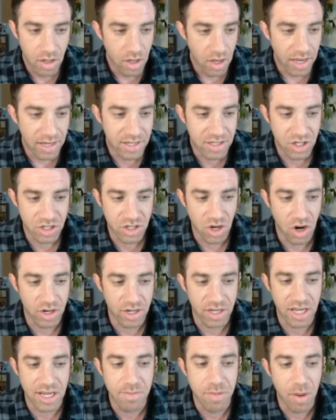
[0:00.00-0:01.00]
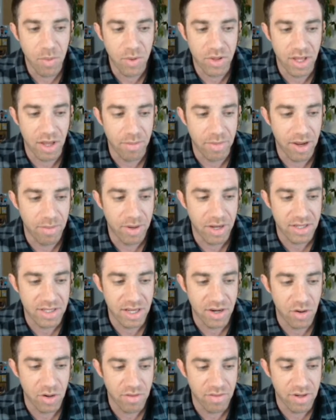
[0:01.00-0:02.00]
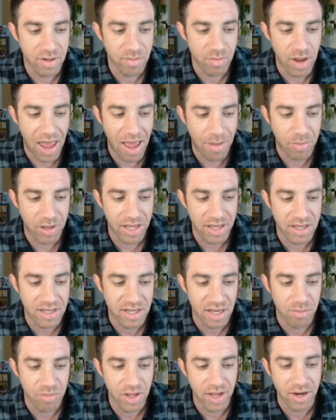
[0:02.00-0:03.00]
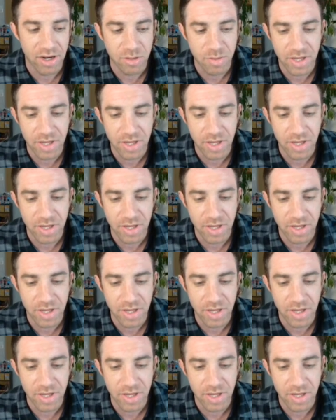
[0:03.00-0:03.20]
It's just hard to keep up with them, man, because they don't even play the same players.